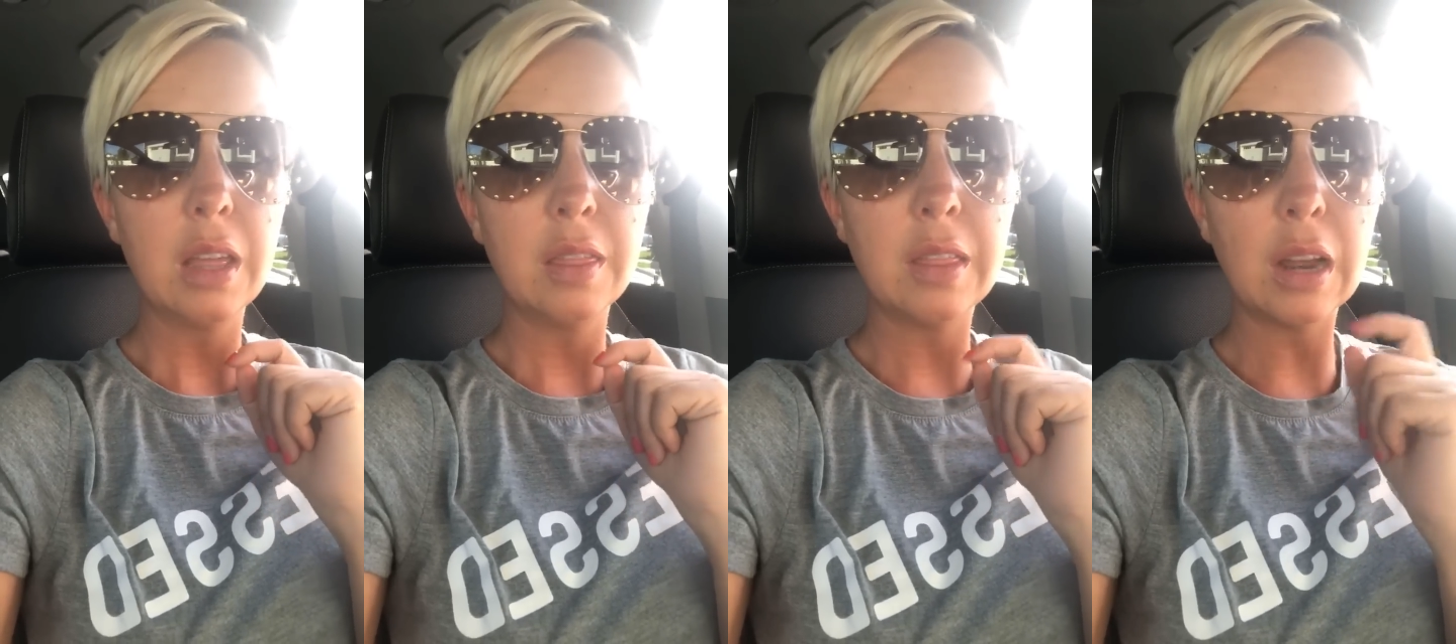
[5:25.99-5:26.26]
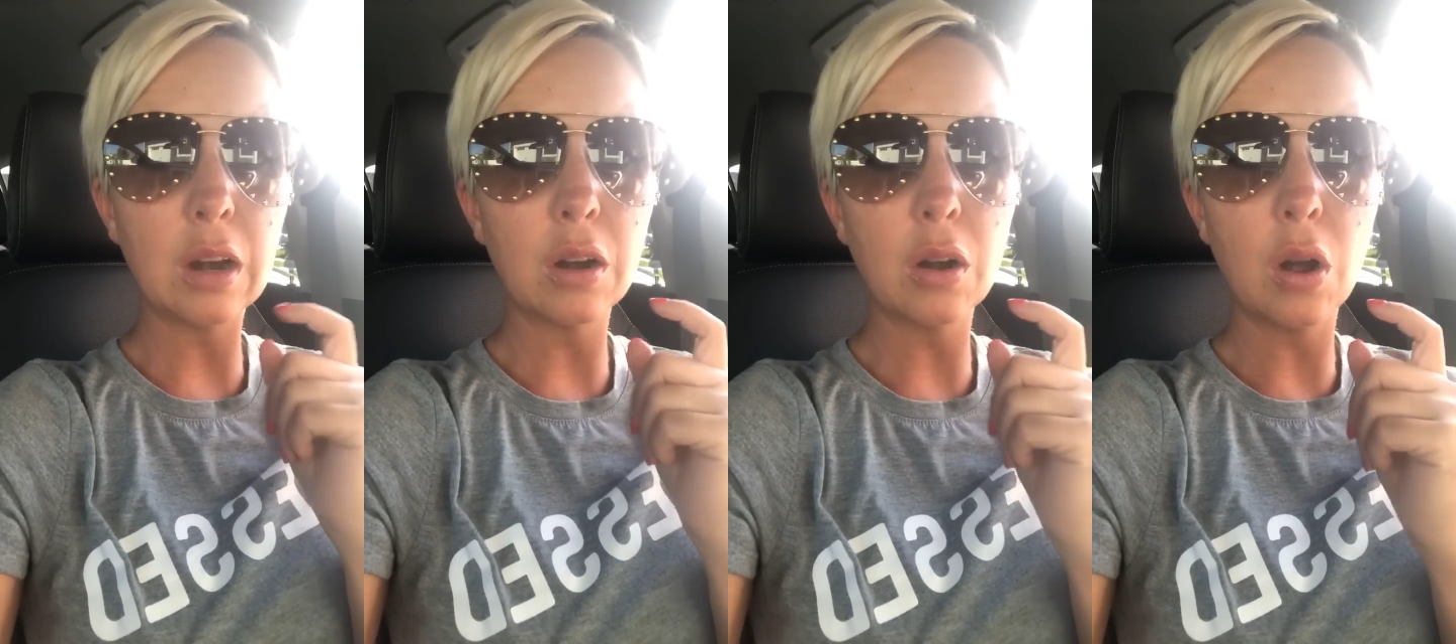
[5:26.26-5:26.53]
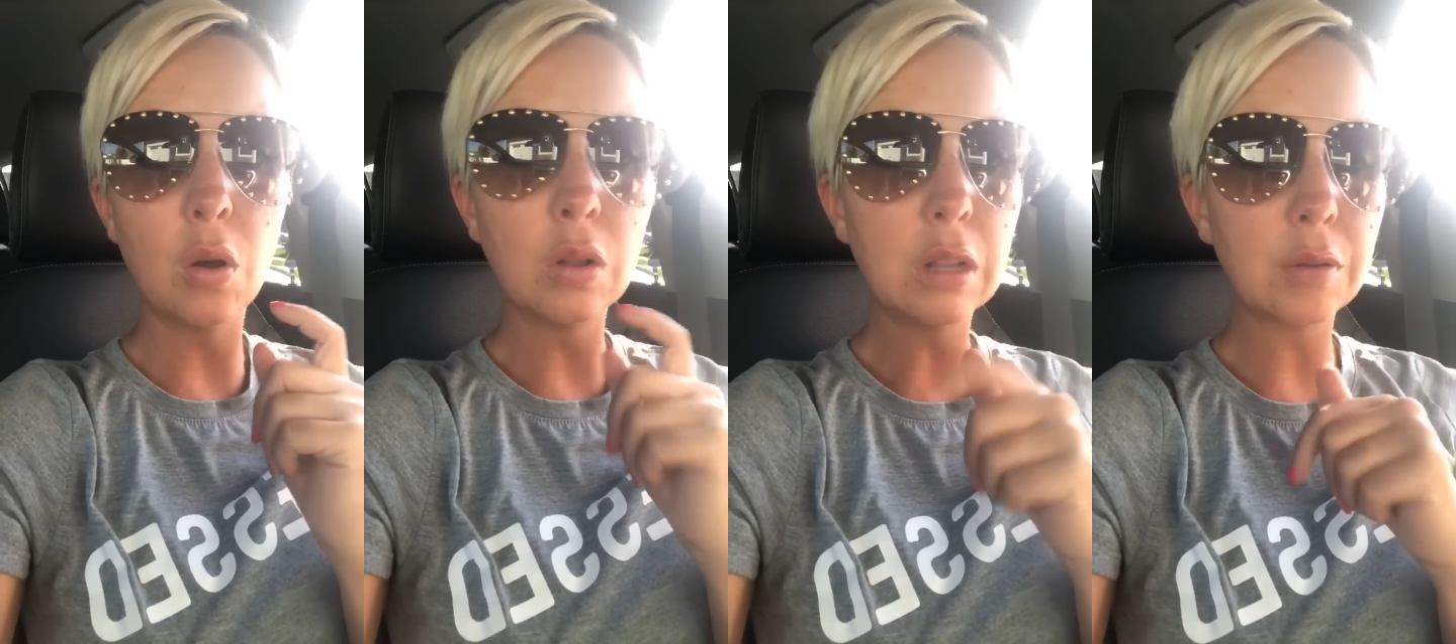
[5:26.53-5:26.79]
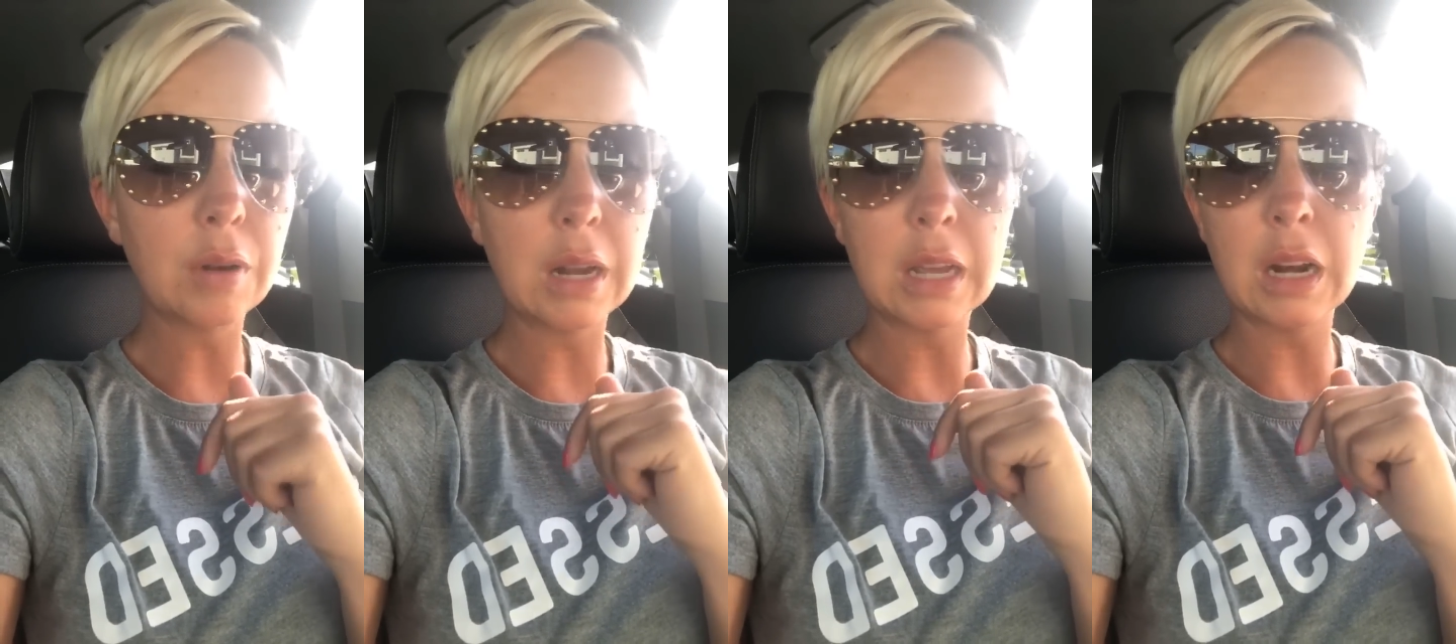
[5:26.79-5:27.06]
they're
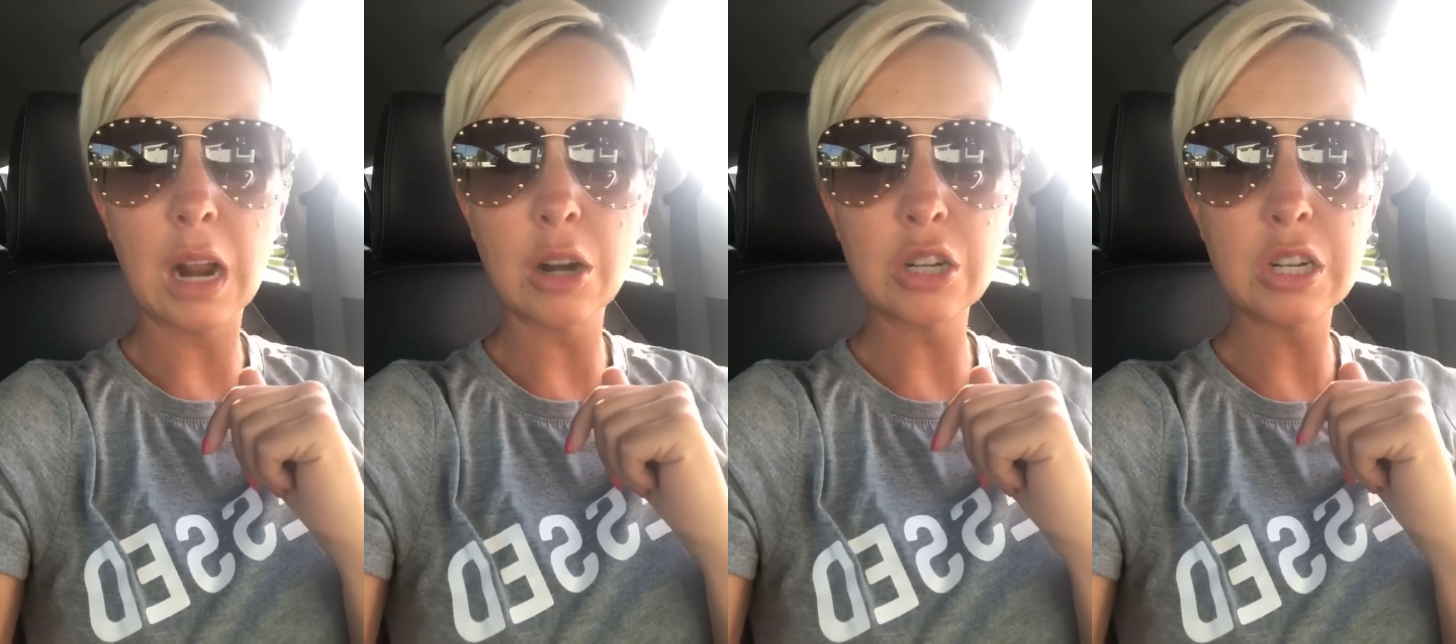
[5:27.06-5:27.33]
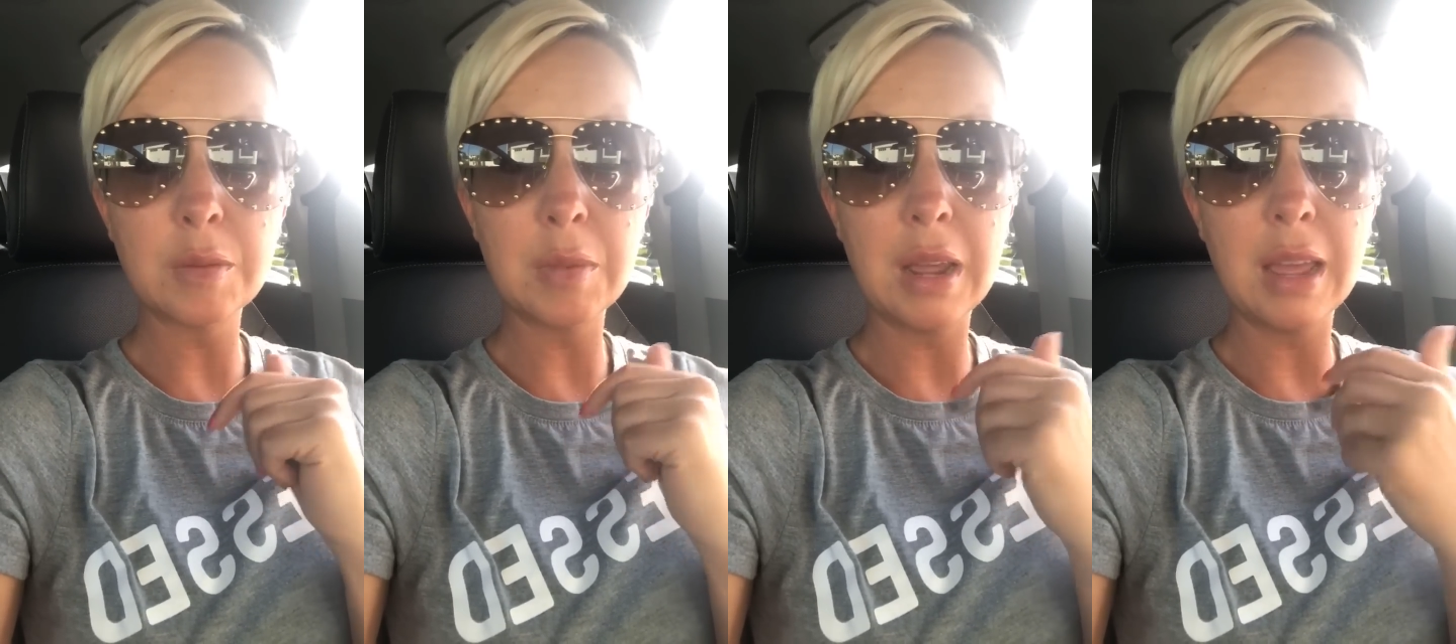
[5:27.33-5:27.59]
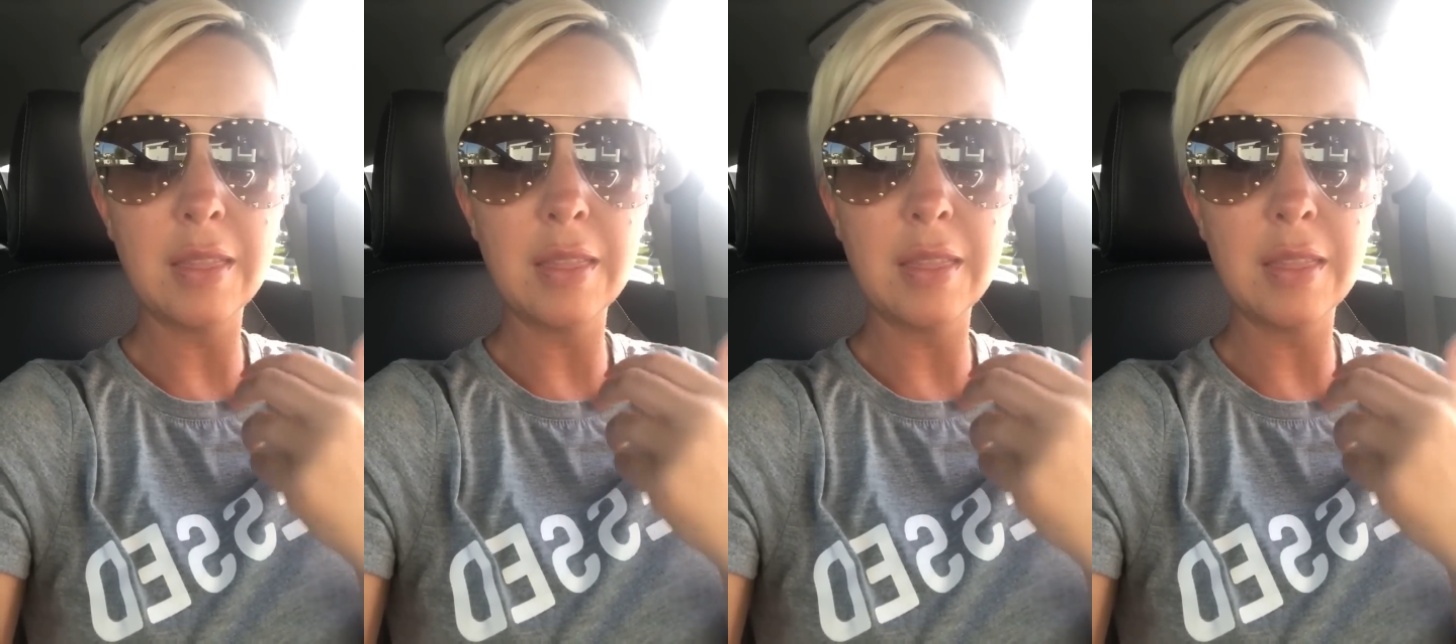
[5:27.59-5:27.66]
only running an auto shipment